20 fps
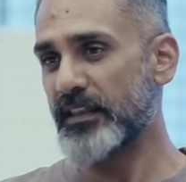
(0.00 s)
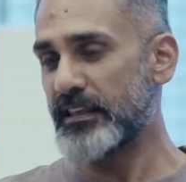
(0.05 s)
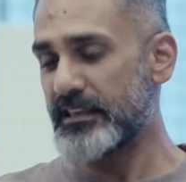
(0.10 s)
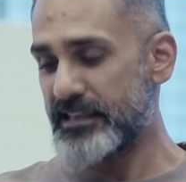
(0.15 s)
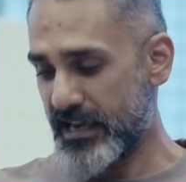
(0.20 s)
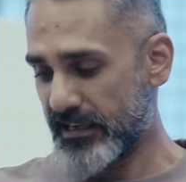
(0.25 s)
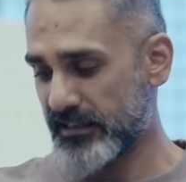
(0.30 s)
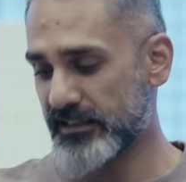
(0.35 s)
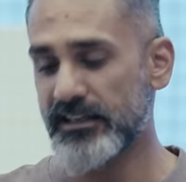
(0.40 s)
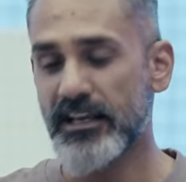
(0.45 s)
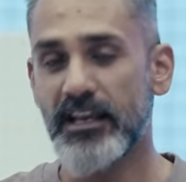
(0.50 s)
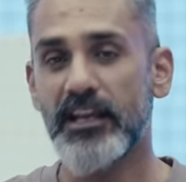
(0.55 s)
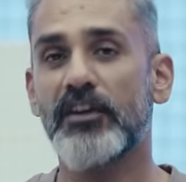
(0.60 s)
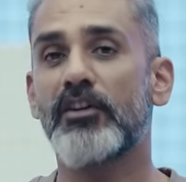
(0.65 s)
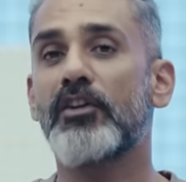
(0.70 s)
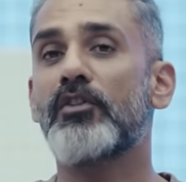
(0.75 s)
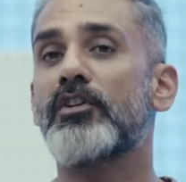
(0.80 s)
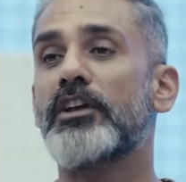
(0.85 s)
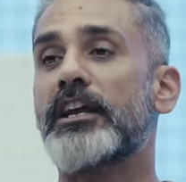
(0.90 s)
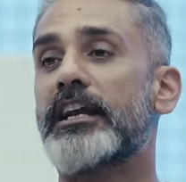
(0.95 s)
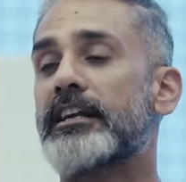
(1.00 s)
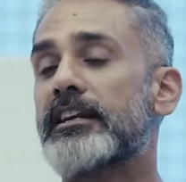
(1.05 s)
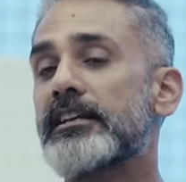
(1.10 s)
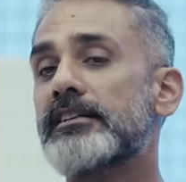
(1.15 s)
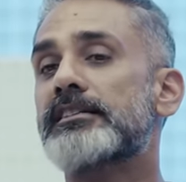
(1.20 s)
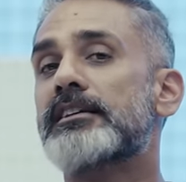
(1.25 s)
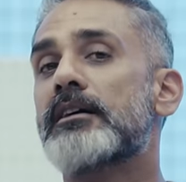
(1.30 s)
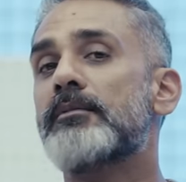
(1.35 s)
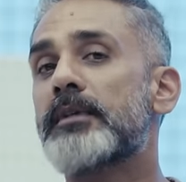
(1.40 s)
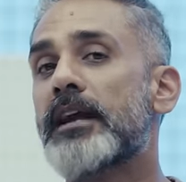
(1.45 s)
Yes, it
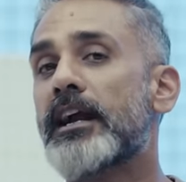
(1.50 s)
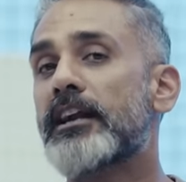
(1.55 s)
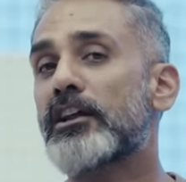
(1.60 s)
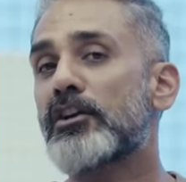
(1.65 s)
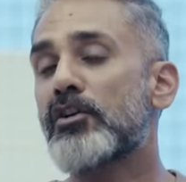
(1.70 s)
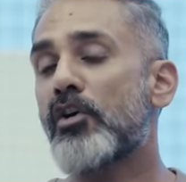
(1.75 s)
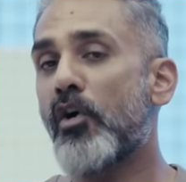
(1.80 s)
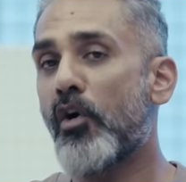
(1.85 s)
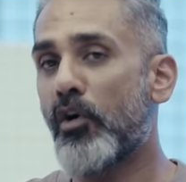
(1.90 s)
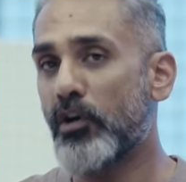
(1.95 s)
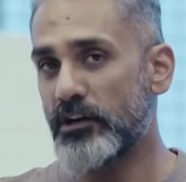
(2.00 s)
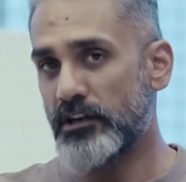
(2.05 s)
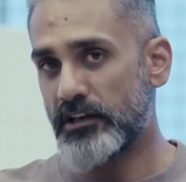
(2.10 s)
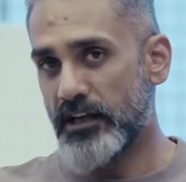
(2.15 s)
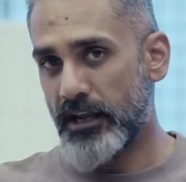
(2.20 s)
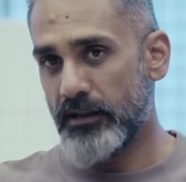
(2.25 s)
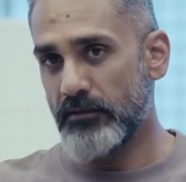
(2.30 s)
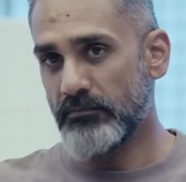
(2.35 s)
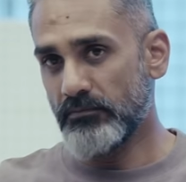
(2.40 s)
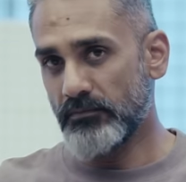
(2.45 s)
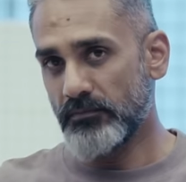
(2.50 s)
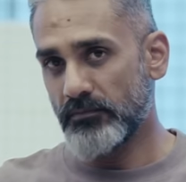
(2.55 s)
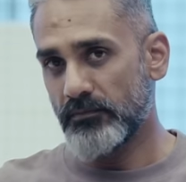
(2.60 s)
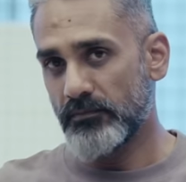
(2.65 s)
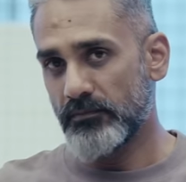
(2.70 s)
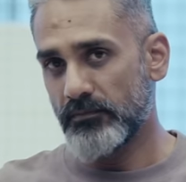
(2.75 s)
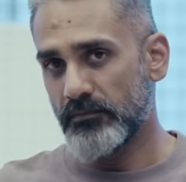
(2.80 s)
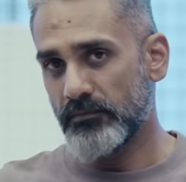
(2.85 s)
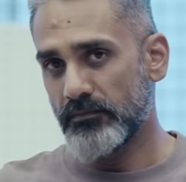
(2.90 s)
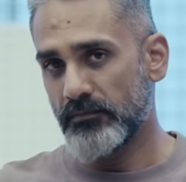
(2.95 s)
is coming at an odd time
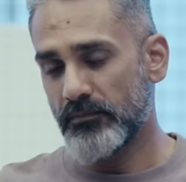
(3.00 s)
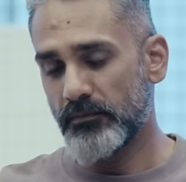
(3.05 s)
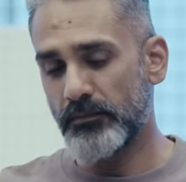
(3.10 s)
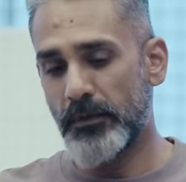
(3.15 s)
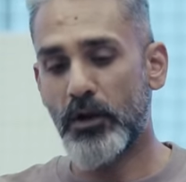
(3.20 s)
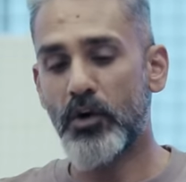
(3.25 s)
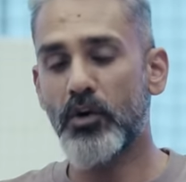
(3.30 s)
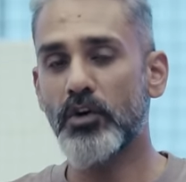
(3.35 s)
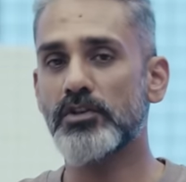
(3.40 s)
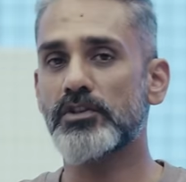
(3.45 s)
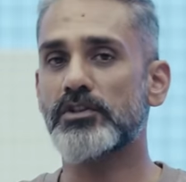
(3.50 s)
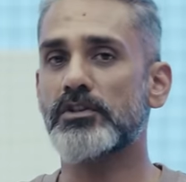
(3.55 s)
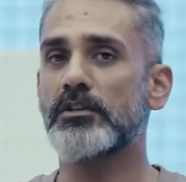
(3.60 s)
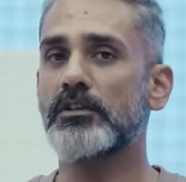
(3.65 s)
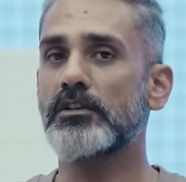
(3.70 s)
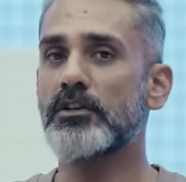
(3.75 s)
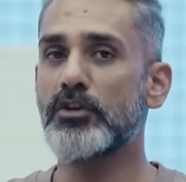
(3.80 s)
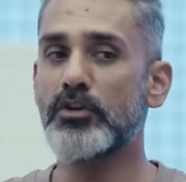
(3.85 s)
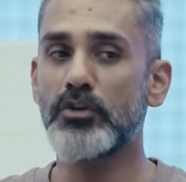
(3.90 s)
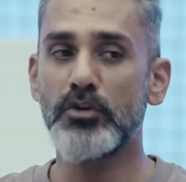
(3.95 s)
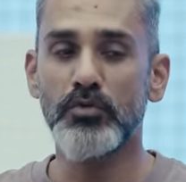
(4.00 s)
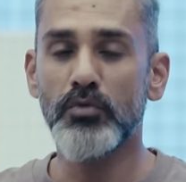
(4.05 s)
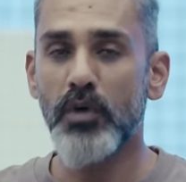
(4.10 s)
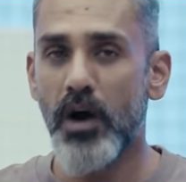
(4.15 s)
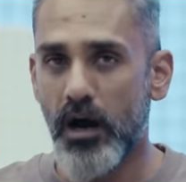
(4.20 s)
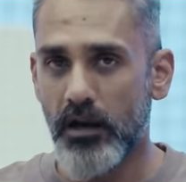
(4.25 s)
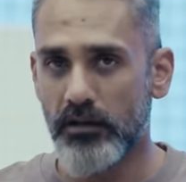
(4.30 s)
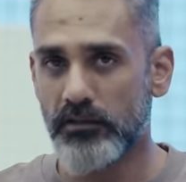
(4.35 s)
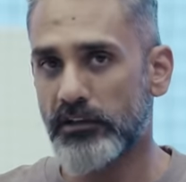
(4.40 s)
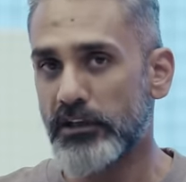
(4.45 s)
because the new
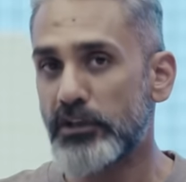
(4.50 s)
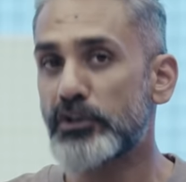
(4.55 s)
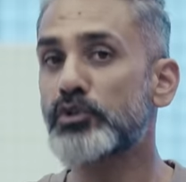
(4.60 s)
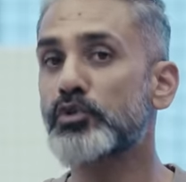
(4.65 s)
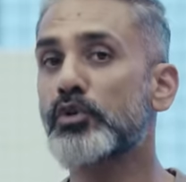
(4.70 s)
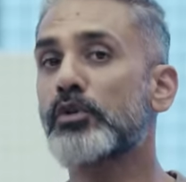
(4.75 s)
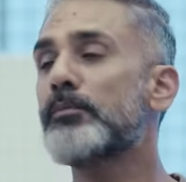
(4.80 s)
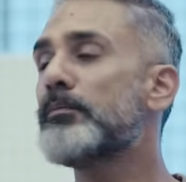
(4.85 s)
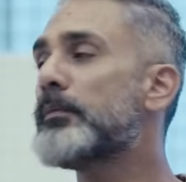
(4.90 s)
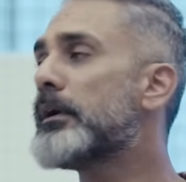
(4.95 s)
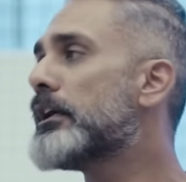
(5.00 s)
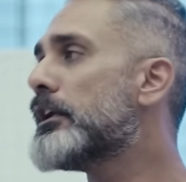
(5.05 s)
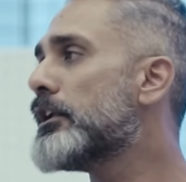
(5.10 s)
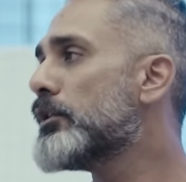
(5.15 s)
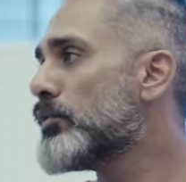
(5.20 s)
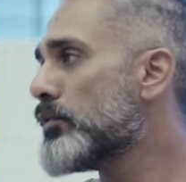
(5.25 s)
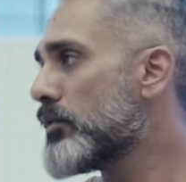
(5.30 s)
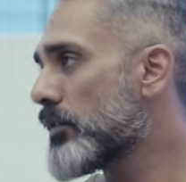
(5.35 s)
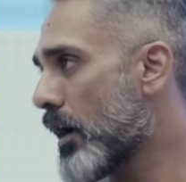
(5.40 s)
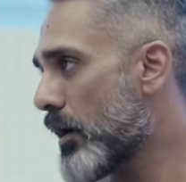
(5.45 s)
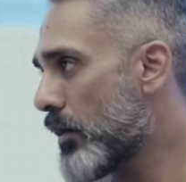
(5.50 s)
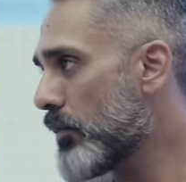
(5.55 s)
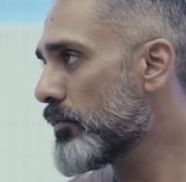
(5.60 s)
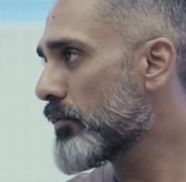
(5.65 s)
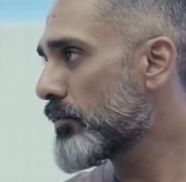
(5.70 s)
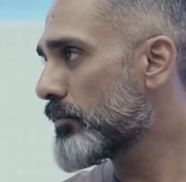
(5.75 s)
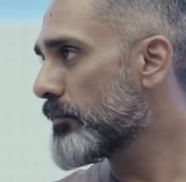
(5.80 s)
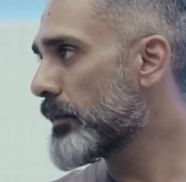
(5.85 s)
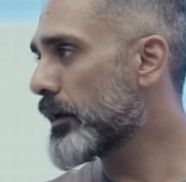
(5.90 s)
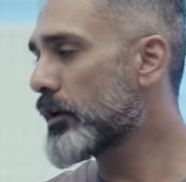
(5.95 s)
R3 should be due now
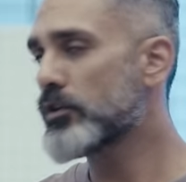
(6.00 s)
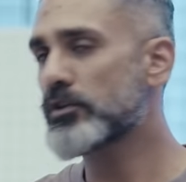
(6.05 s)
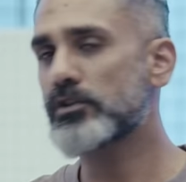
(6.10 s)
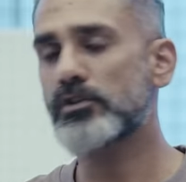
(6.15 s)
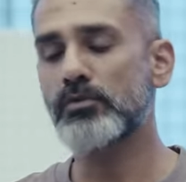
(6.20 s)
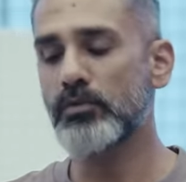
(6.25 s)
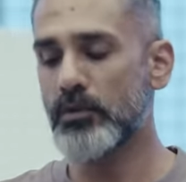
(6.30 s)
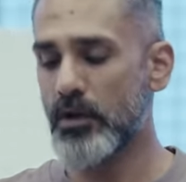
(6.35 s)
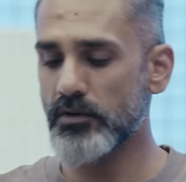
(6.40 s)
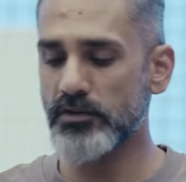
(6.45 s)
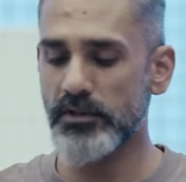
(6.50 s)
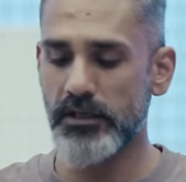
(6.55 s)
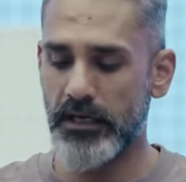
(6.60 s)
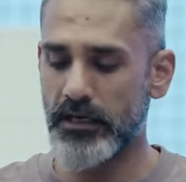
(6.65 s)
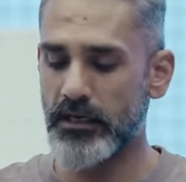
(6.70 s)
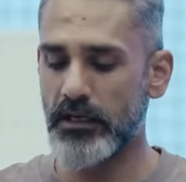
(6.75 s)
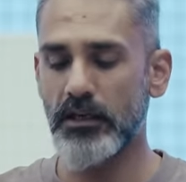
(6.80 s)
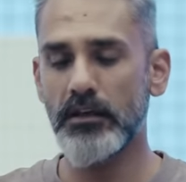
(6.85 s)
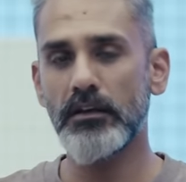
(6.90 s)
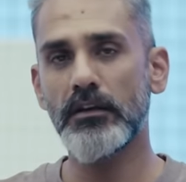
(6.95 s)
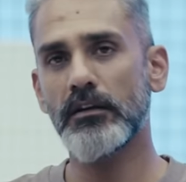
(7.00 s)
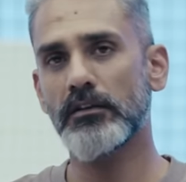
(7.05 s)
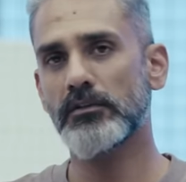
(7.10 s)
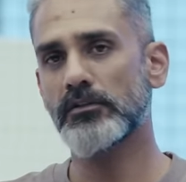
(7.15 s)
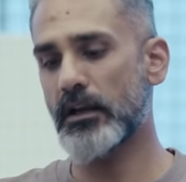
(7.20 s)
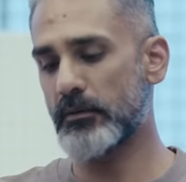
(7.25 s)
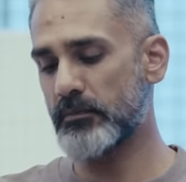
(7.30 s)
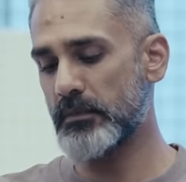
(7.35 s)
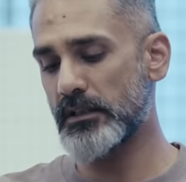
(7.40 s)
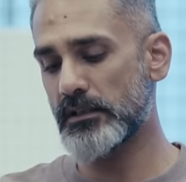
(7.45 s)
because 2018,
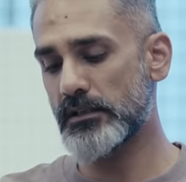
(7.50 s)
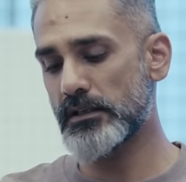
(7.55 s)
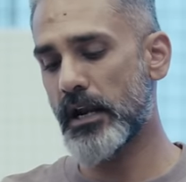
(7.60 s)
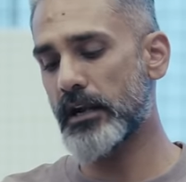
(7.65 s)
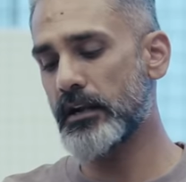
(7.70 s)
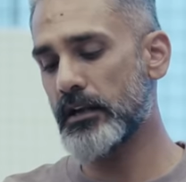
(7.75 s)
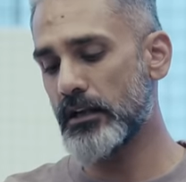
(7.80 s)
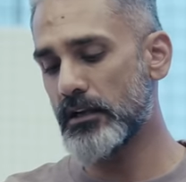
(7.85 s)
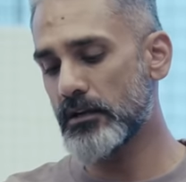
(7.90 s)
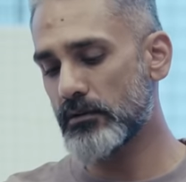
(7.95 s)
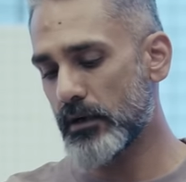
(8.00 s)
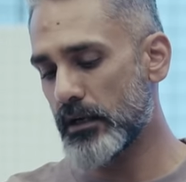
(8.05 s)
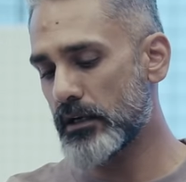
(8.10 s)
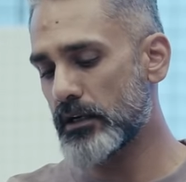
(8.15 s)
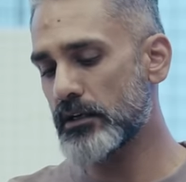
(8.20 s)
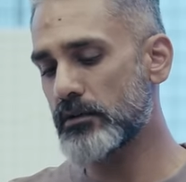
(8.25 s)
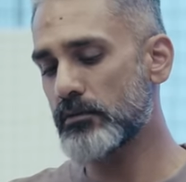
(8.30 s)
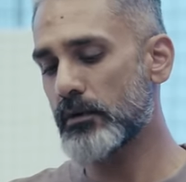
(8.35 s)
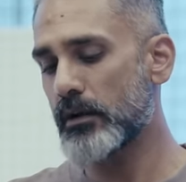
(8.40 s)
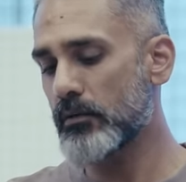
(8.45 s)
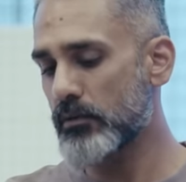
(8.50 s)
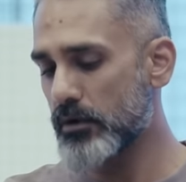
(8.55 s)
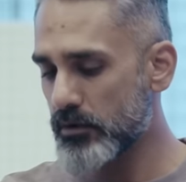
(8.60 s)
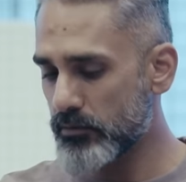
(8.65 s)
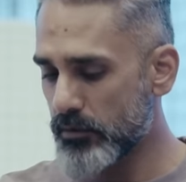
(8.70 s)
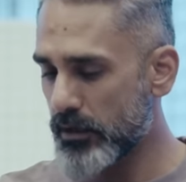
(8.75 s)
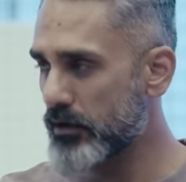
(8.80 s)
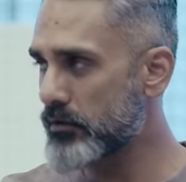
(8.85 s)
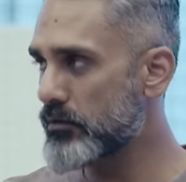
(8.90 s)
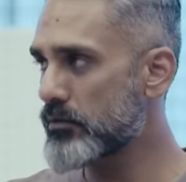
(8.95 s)
that means 19, 20, 21,
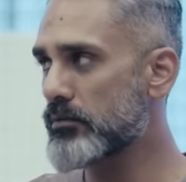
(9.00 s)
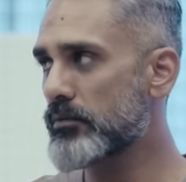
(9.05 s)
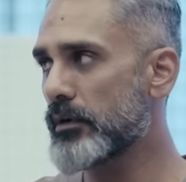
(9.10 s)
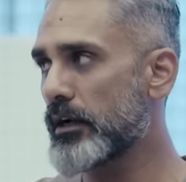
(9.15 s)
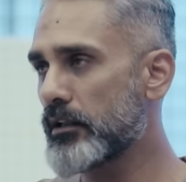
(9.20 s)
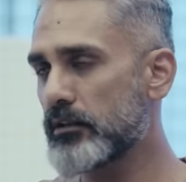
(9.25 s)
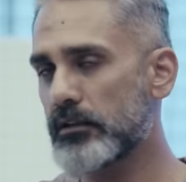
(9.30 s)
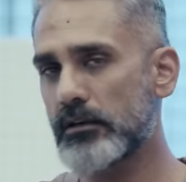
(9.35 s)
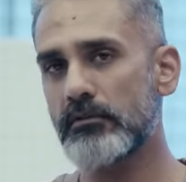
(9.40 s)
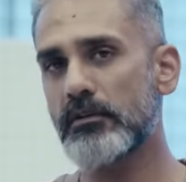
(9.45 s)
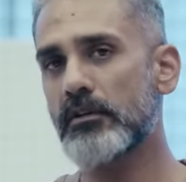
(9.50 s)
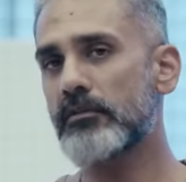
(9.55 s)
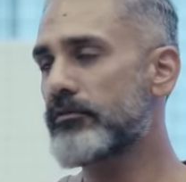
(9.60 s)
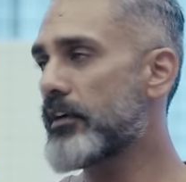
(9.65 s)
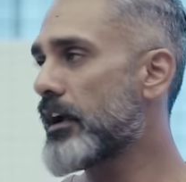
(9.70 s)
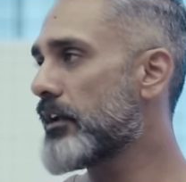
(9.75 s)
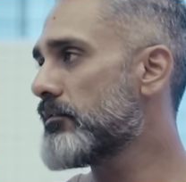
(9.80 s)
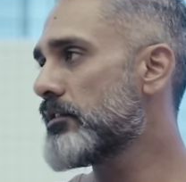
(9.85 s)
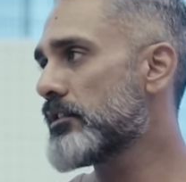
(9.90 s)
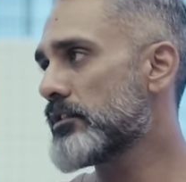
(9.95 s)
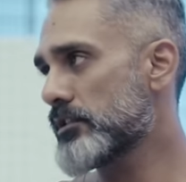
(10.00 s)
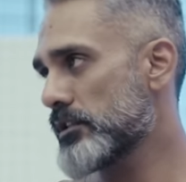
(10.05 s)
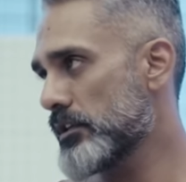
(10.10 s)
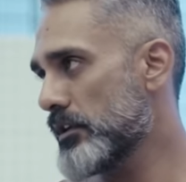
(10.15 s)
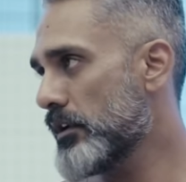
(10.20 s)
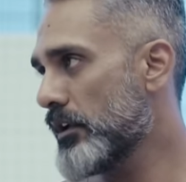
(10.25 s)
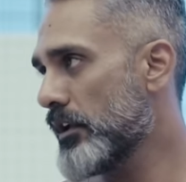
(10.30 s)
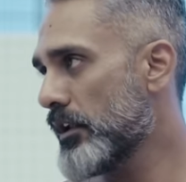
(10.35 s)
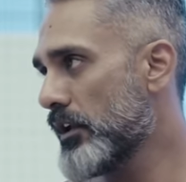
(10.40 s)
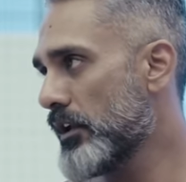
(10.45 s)
22, 23, we are five years in.